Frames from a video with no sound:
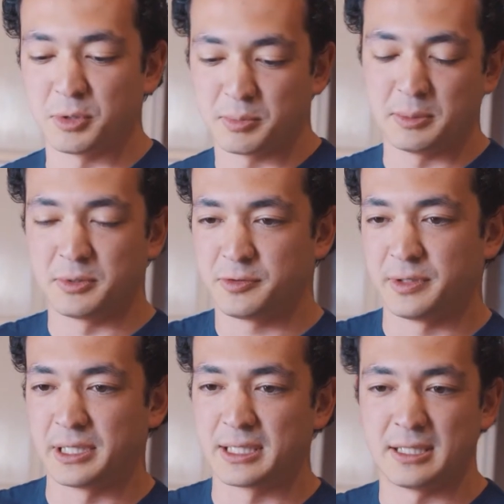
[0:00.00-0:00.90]
of people
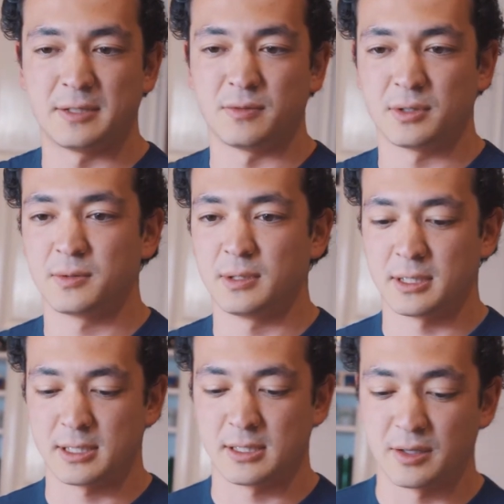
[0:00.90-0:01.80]
filling in
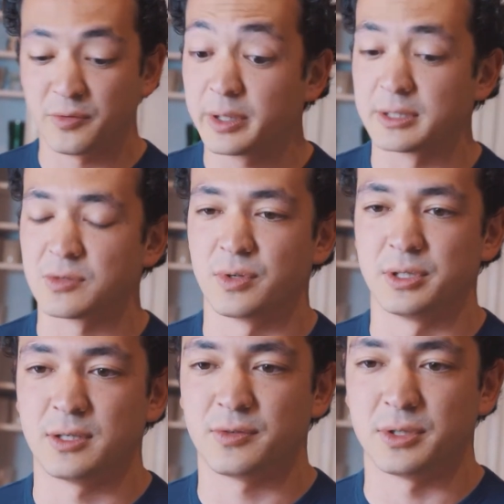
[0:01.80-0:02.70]
the fillings
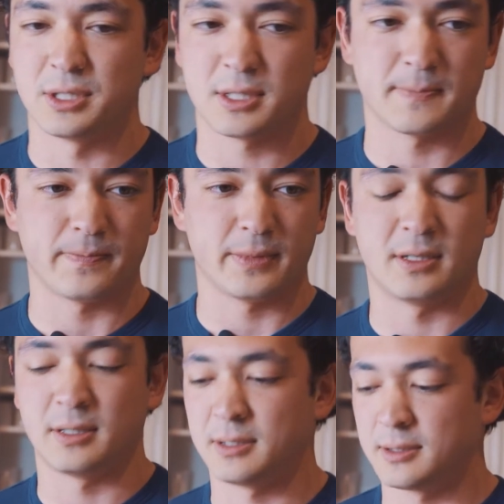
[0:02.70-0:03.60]

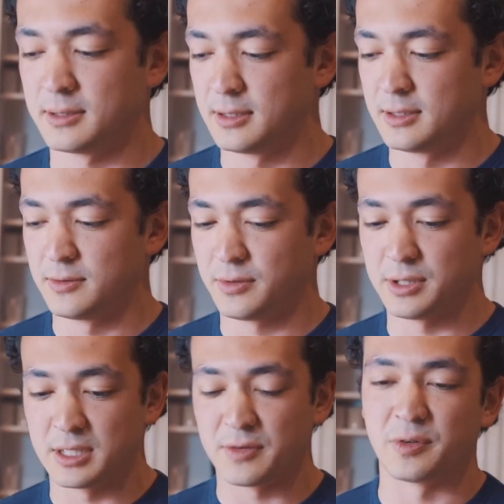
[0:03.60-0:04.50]
for
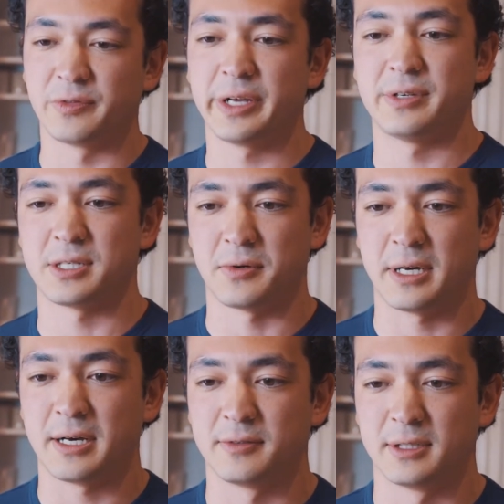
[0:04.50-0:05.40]
the different flavors that we
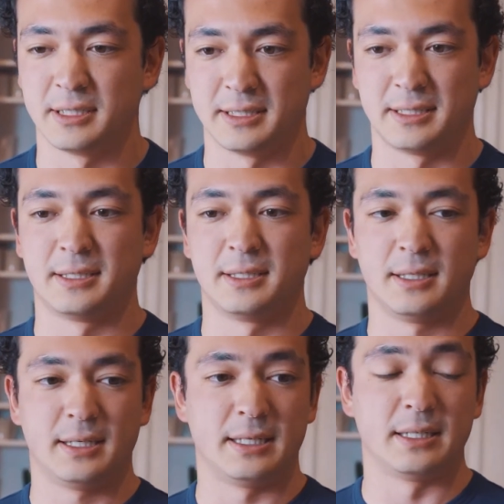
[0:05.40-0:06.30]
have.
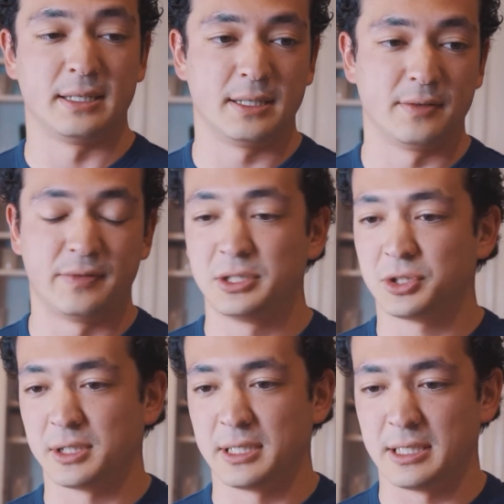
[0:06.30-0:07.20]
And
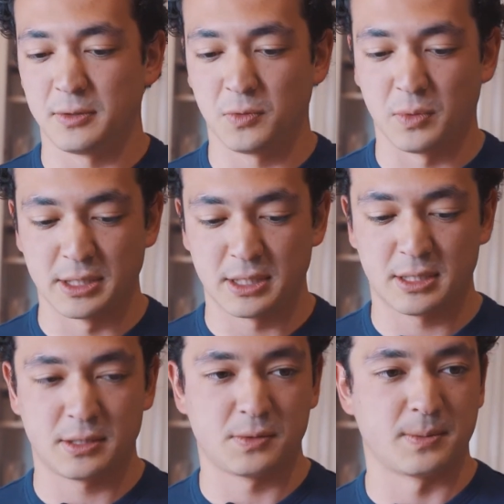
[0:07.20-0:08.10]
eventually,
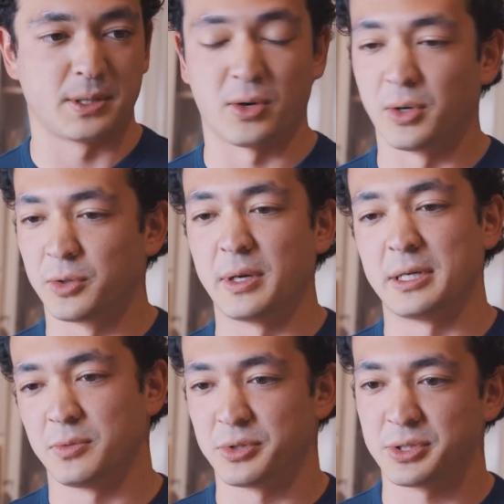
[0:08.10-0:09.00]
once they're all ready,
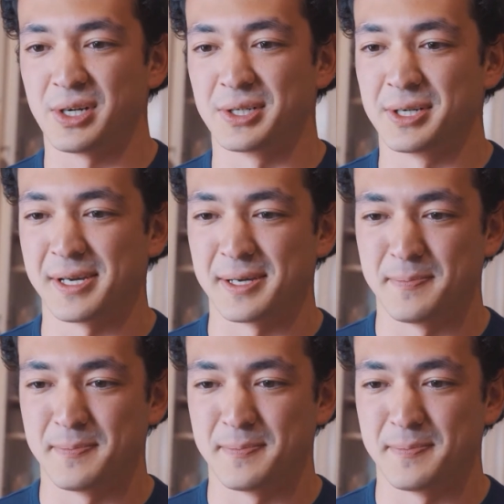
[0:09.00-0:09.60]
we'll start cooking.